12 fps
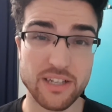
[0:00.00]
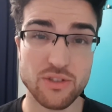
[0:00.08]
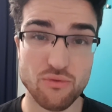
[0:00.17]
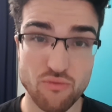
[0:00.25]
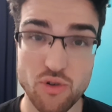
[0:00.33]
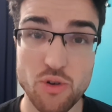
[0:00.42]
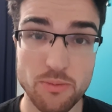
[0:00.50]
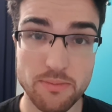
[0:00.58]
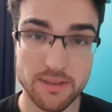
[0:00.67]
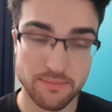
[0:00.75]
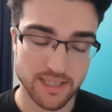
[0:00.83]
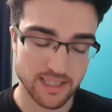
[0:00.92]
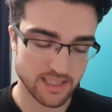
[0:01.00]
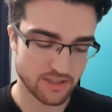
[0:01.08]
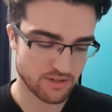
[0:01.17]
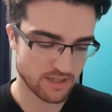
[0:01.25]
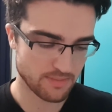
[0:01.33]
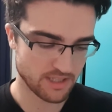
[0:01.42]
actual room because they're
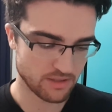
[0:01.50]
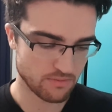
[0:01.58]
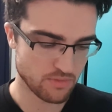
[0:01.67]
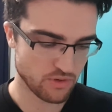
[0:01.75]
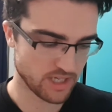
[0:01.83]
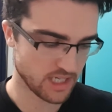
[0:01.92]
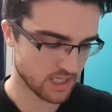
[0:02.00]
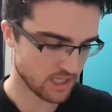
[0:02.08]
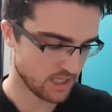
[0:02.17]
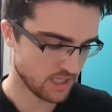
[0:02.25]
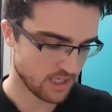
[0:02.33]
trying to be so moody.